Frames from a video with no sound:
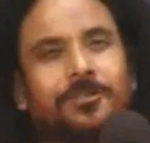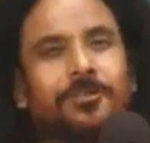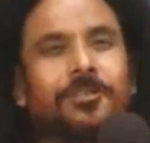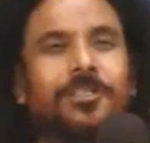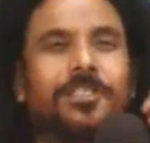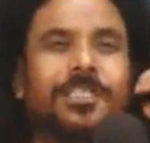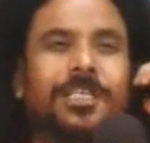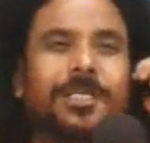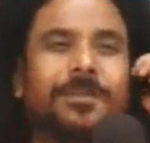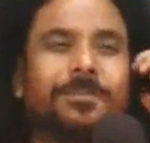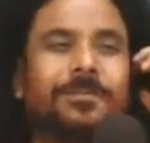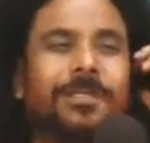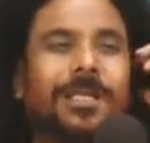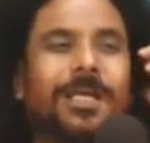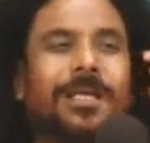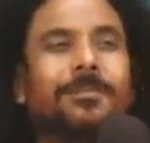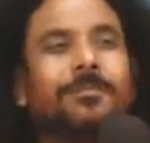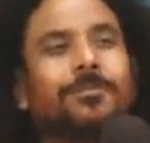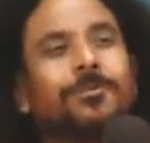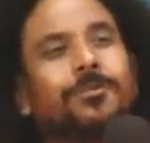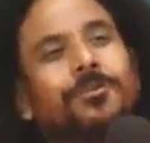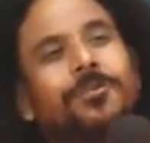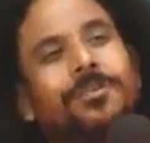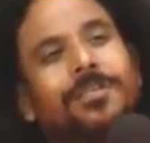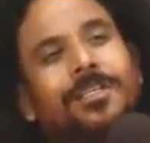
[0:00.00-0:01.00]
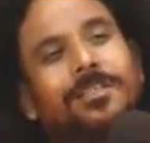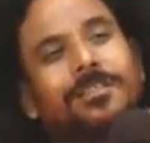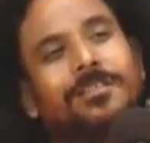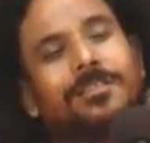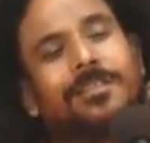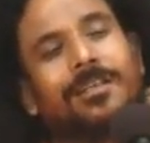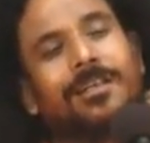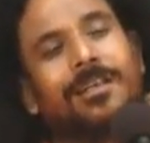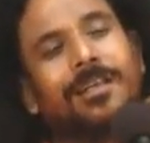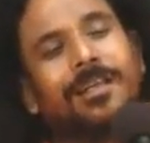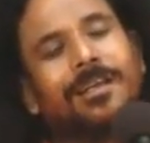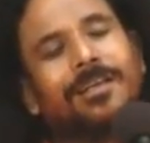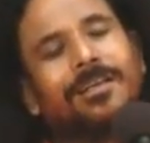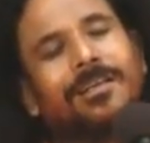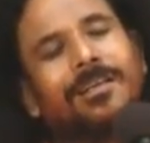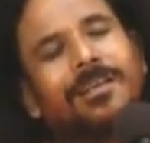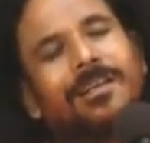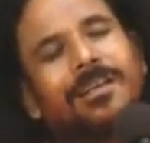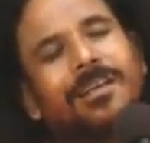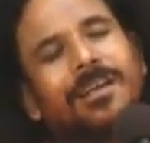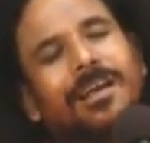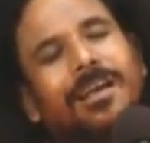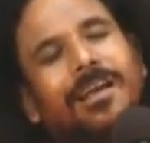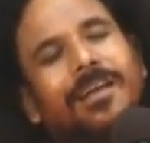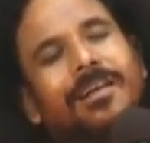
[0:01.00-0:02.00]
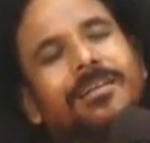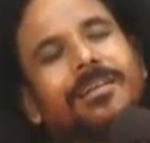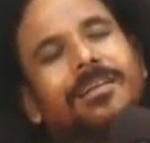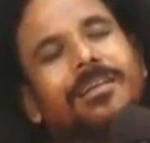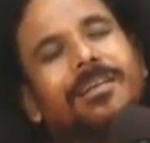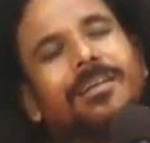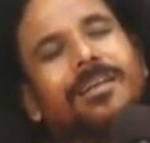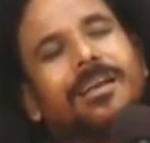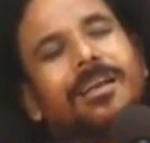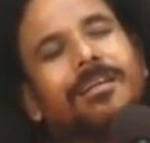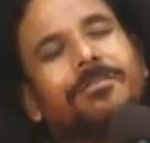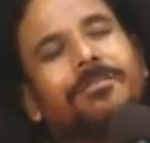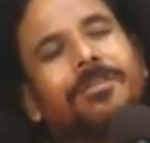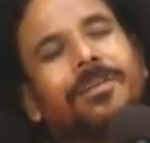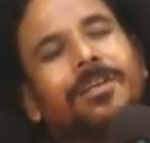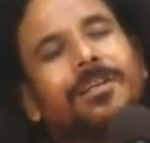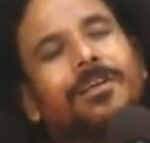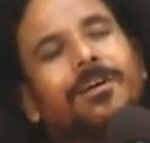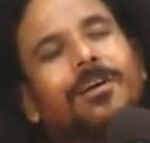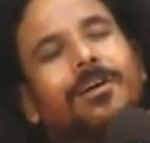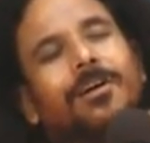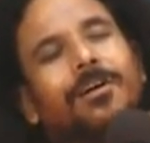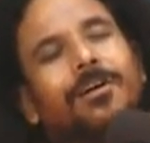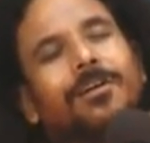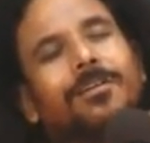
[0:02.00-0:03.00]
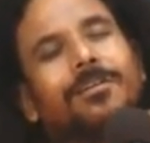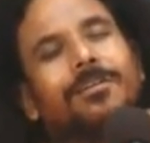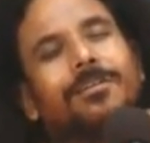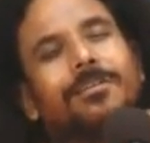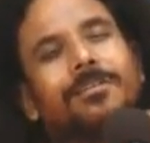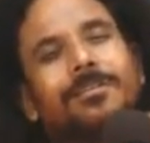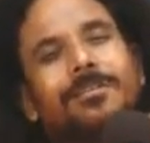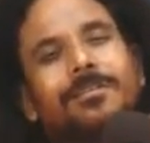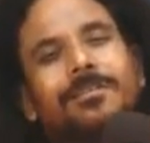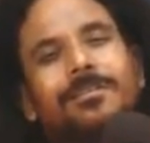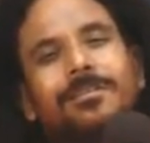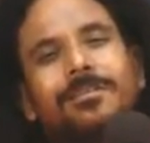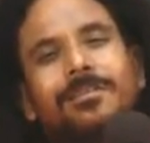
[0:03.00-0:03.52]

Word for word: They don't have time to touch the neck and telling, I am feeling hot.